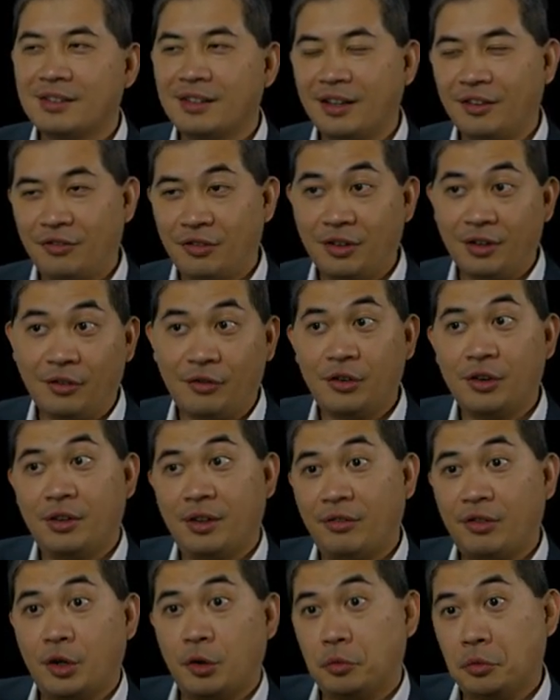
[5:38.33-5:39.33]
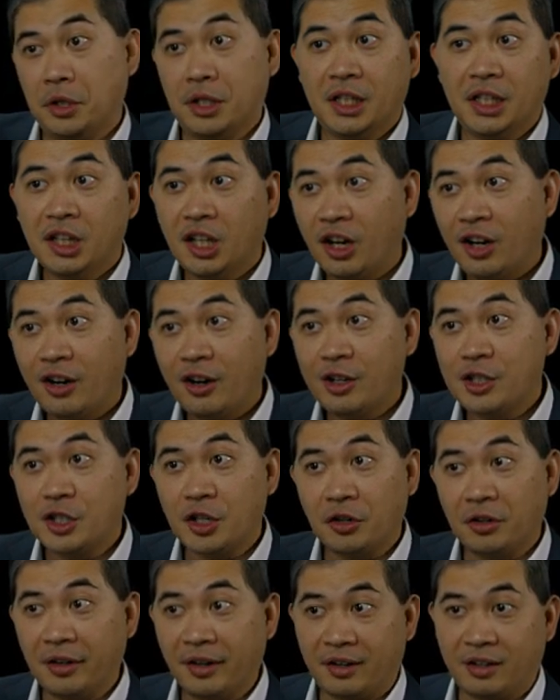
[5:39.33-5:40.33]
if you, if you if they're really
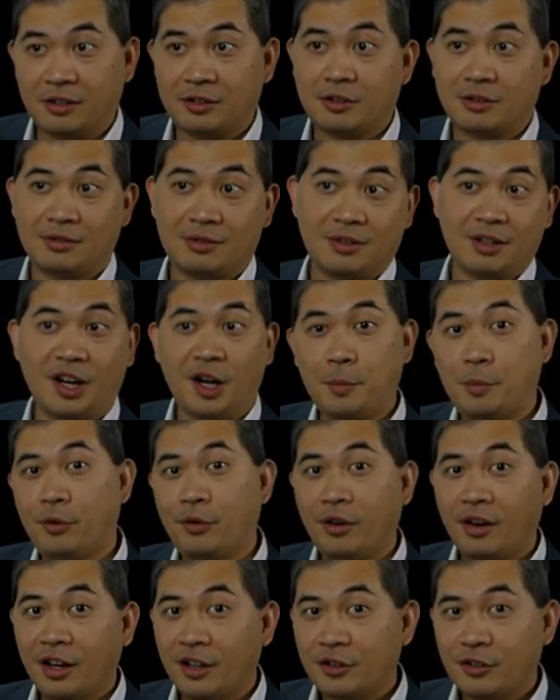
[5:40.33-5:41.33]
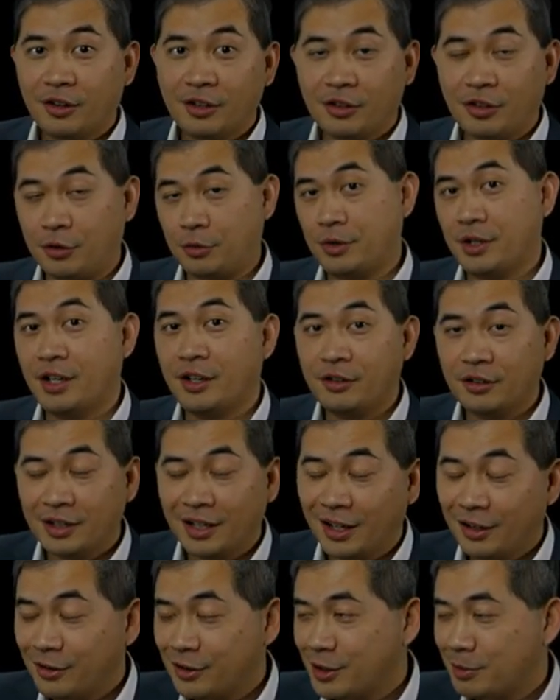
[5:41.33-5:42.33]
large they're like couple hundred 300
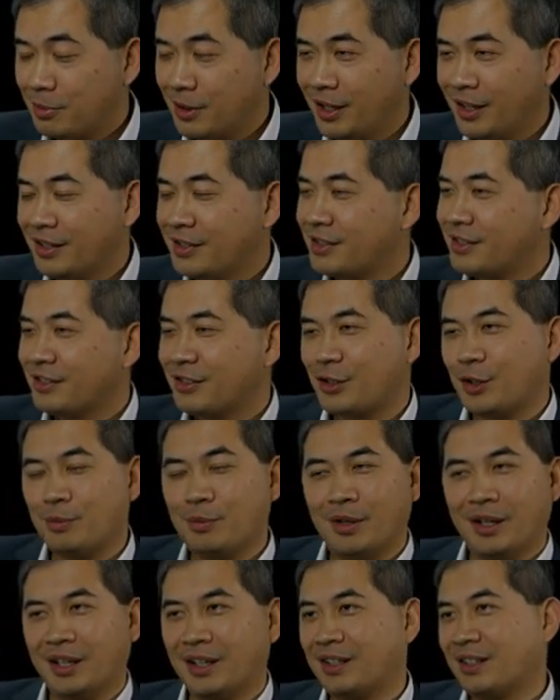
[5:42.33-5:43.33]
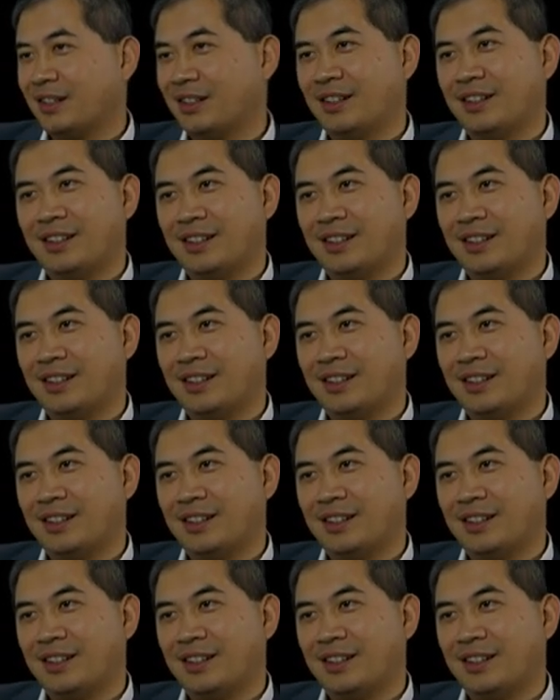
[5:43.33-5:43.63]
dollars a piece so i'm like